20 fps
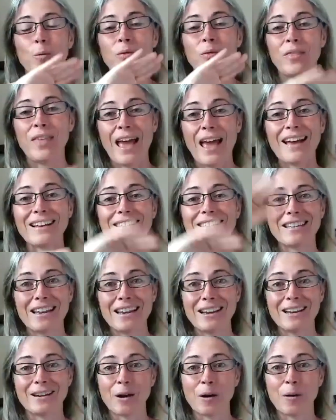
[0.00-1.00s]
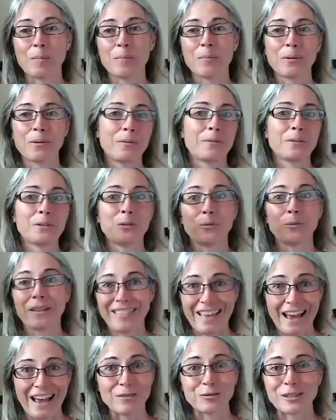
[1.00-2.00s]
that taken up to
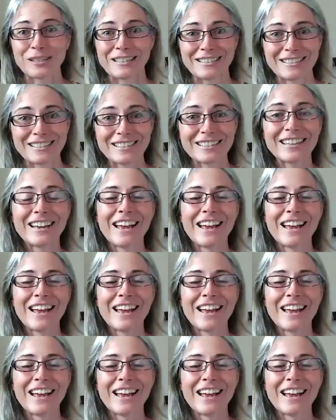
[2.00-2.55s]
1,000.